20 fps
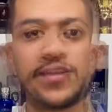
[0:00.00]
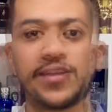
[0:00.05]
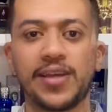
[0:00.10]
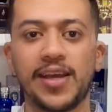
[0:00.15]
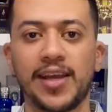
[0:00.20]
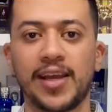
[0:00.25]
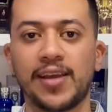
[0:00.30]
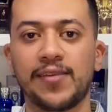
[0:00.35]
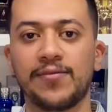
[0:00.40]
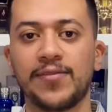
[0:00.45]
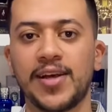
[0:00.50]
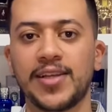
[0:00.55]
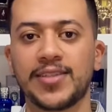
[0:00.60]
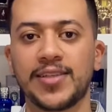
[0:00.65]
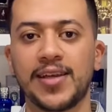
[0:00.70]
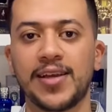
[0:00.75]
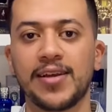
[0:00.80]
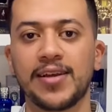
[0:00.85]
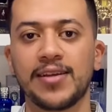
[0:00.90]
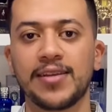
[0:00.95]
Thierry
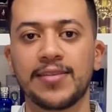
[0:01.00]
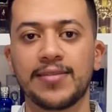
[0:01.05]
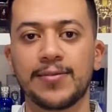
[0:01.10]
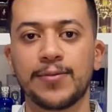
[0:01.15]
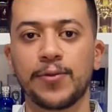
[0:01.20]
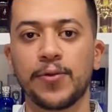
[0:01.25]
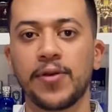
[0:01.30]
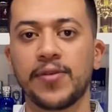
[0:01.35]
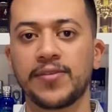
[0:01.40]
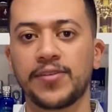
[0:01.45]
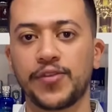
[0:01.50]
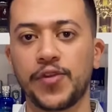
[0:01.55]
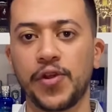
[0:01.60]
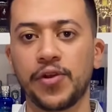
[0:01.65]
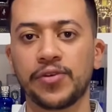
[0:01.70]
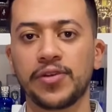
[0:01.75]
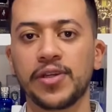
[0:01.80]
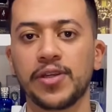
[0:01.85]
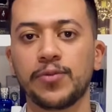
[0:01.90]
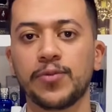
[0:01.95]
Vassa, through his
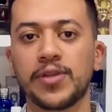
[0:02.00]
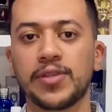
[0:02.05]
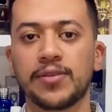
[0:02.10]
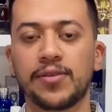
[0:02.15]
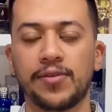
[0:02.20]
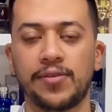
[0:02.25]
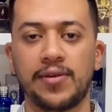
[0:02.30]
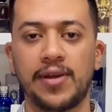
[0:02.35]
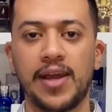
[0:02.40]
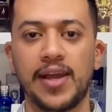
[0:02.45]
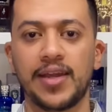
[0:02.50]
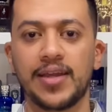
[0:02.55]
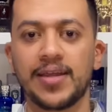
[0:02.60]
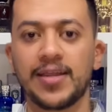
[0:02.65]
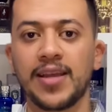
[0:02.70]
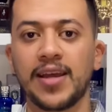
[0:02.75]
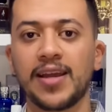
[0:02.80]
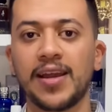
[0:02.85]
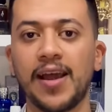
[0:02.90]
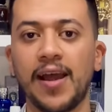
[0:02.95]
journey with Guerlain, has
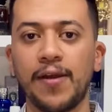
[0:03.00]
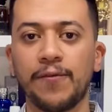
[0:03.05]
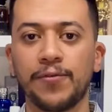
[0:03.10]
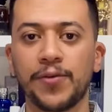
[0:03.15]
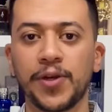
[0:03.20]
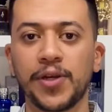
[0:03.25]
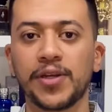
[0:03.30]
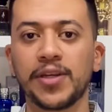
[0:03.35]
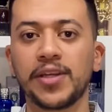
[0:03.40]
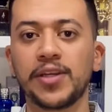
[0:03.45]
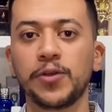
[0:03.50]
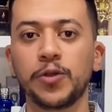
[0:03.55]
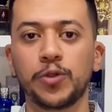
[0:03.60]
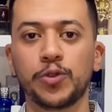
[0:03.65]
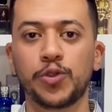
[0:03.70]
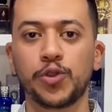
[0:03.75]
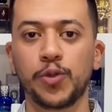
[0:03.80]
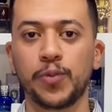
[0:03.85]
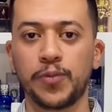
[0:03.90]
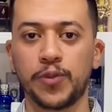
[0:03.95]
done a very good
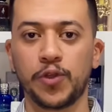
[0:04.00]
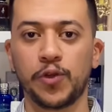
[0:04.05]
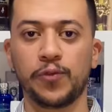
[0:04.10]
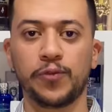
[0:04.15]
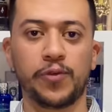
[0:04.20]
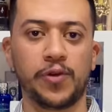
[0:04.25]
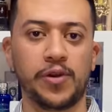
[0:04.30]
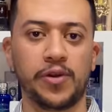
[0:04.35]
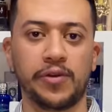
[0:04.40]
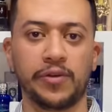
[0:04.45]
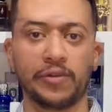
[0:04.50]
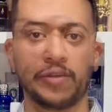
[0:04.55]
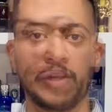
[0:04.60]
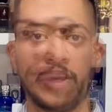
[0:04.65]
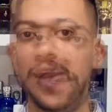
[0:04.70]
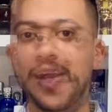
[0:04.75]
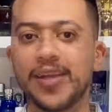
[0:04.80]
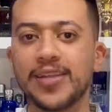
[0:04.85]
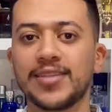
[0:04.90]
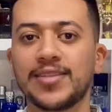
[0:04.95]
job so far. He
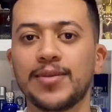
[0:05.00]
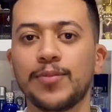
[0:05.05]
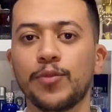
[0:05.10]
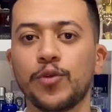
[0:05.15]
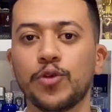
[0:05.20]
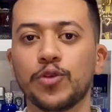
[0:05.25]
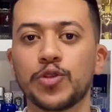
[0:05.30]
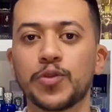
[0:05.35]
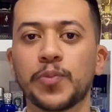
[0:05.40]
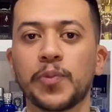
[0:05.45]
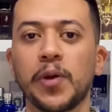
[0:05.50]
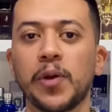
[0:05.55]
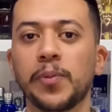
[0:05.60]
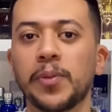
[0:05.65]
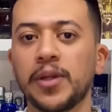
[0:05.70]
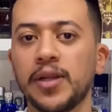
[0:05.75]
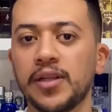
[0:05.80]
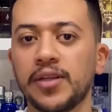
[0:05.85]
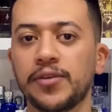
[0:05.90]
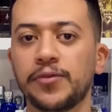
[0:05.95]
made the most
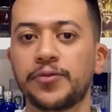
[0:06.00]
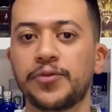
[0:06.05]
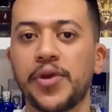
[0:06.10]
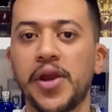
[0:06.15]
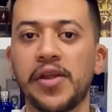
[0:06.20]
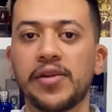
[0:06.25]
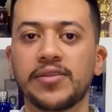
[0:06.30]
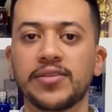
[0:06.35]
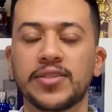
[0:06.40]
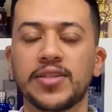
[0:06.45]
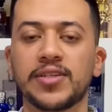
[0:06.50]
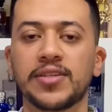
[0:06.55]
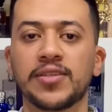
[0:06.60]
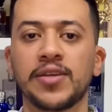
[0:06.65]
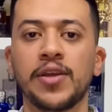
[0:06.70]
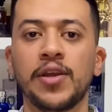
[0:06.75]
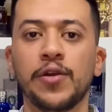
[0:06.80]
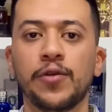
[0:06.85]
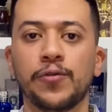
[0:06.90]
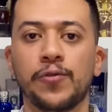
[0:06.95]
popular fragrances
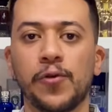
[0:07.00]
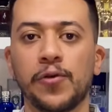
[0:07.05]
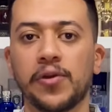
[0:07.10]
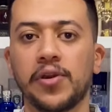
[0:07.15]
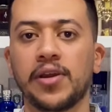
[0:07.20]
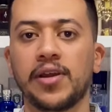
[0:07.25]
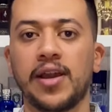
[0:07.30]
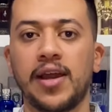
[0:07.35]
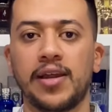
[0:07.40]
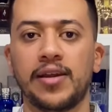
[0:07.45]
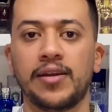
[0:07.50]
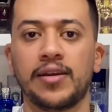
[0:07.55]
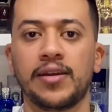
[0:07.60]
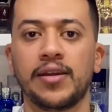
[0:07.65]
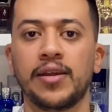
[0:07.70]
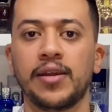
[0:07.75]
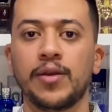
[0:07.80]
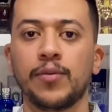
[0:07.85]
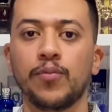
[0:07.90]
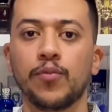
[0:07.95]
for Guerlain.
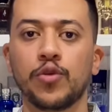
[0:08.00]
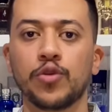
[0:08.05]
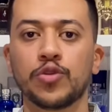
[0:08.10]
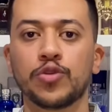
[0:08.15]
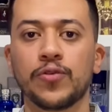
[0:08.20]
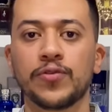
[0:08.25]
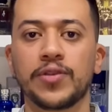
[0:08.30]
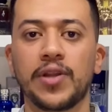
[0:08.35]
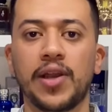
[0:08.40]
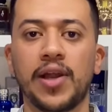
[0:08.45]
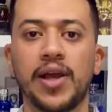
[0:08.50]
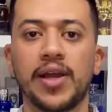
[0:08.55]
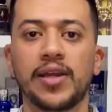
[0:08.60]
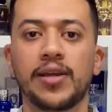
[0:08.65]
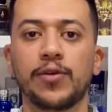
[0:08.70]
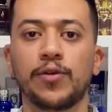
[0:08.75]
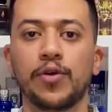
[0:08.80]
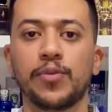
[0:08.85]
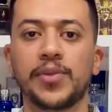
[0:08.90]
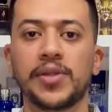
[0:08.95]
Most of the
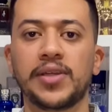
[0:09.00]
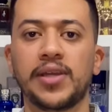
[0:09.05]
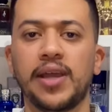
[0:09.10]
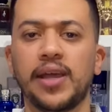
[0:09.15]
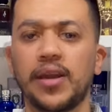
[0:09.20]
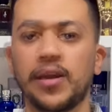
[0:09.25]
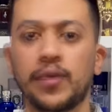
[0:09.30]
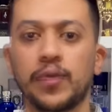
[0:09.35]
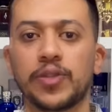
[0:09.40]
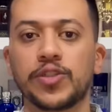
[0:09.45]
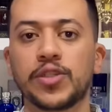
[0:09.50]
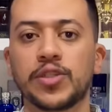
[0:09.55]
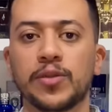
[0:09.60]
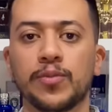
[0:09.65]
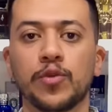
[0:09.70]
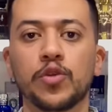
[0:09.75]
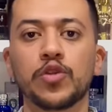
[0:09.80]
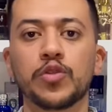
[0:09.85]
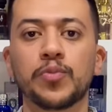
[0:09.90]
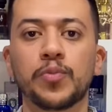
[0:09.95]
line L'Homme, which is the
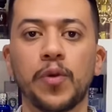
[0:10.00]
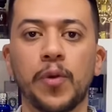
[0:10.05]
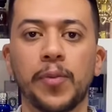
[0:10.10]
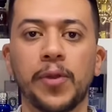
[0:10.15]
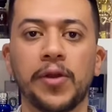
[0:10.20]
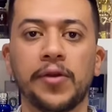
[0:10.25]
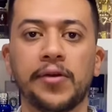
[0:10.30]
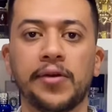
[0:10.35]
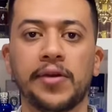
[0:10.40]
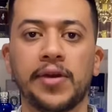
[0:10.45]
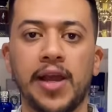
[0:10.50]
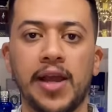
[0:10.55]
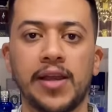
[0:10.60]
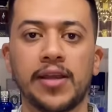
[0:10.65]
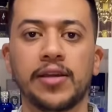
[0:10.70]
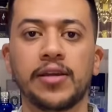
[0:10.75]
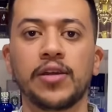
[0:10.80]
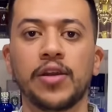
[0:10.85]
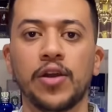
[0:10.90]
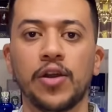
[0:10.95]
most popular
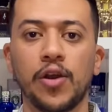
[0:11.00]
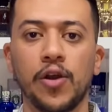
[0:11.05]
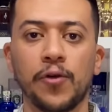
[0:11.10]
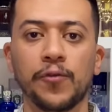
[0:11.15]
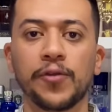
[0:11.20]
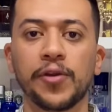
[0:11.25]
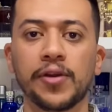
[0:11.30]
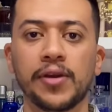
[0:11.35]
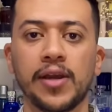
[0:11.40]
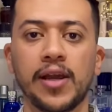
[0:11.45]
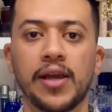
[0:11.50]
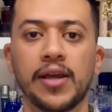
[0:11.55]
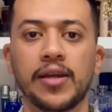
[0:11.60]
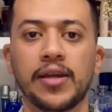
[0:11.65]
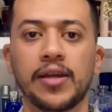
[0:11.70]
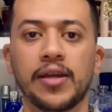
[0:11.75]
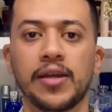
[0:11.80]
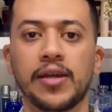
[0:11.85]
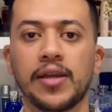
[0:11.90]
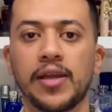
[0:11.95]
line of
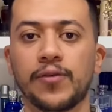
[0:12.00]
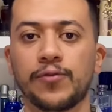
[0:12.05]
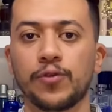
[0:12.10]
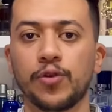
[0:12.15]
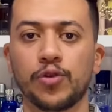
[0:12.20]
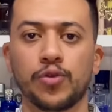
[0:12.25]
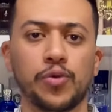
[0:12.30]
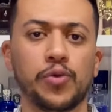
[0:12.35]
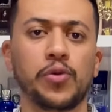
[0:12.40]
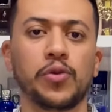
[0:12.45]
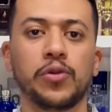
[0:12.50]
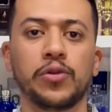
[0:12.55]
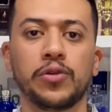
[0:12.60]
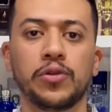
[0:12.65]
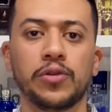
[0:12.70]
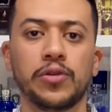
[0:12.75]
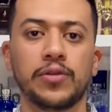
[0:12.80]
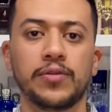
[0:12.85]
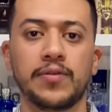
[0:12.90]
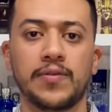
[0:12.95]
Guerlain, if not all
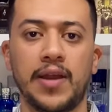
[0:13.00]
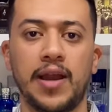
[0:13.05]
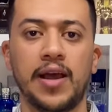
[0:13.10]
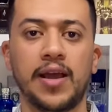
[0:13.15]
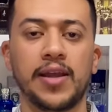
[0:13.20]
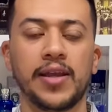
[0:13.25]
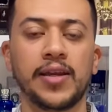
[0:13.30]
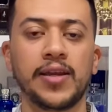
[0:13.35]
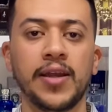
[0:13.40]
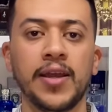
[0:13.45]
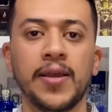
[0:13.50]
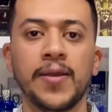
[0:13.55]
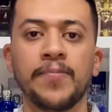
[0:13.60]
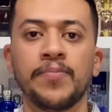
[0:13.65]
the line.